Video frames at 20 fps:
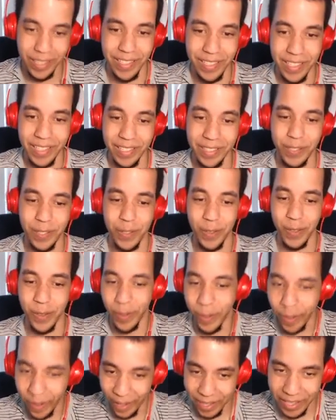Goodness
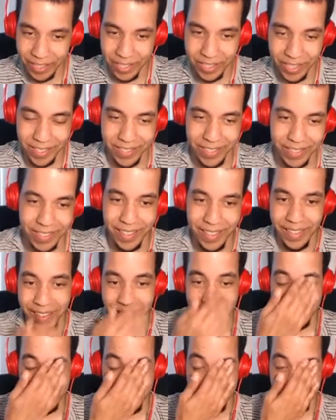gracious.
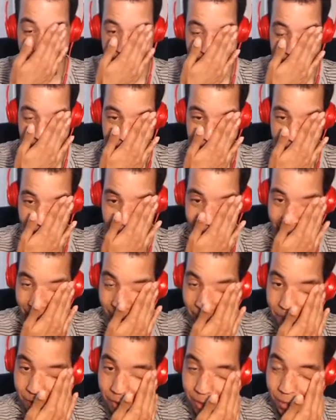
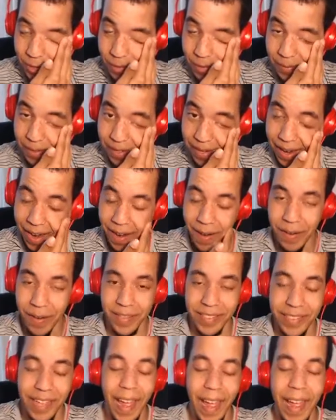Houndoom and
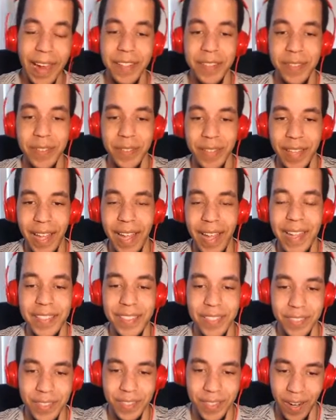Aerodactyl.
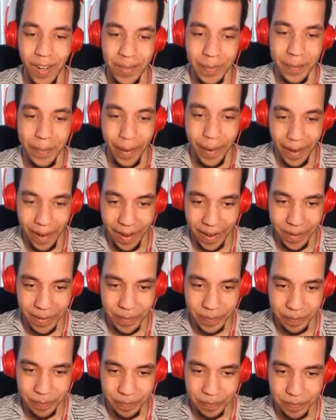That's a starting pair.
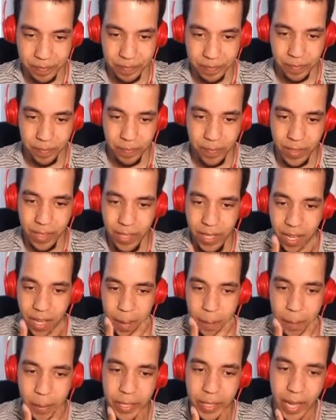
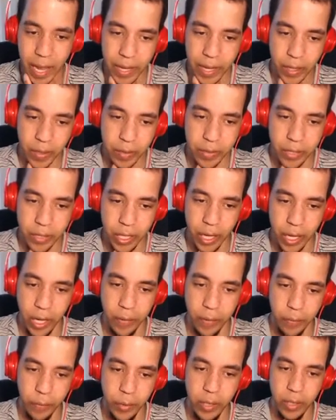But yeah, you're
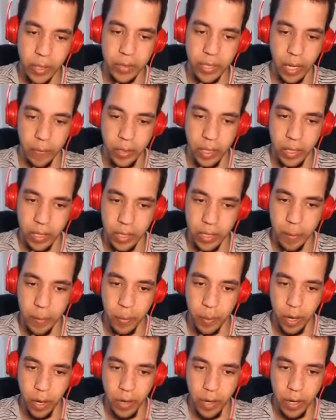tough. Real tough. You did a
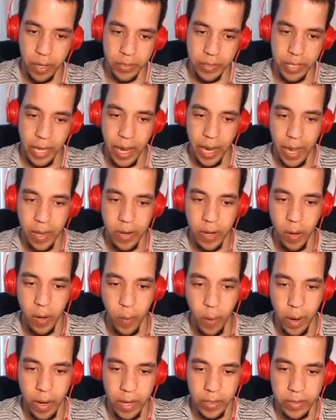number on us. Hey, I
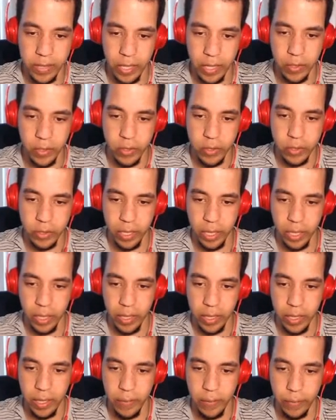know. Why not test your
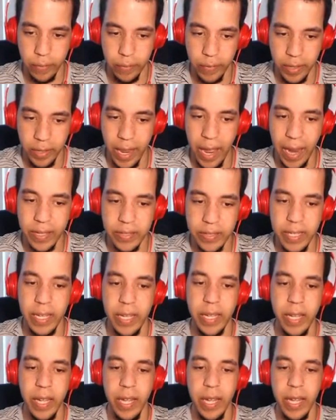skill in Phenac
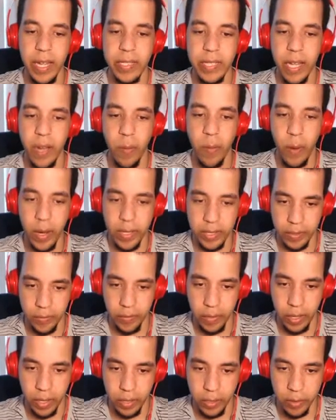City? It's out west
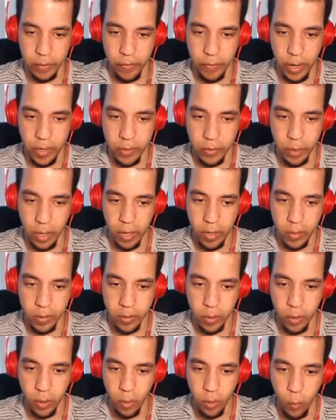of here. You'll find
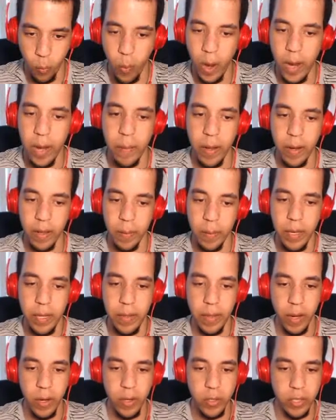trainers who are way better than
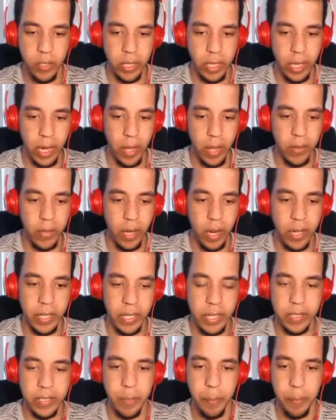me there. You should get out there
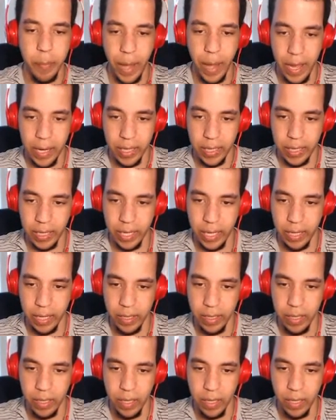and get some battling in.
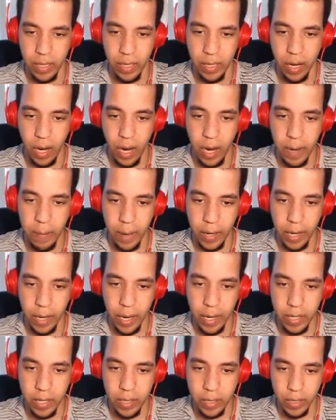All right, my
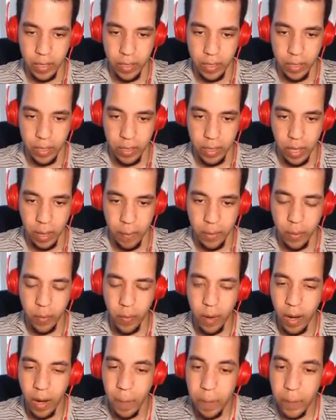guy. I'm going
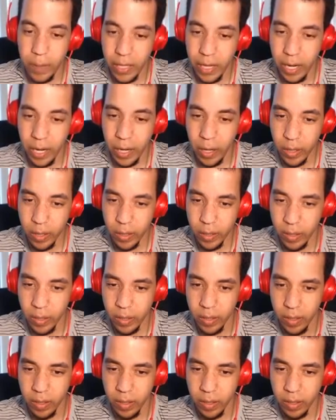to run up in here.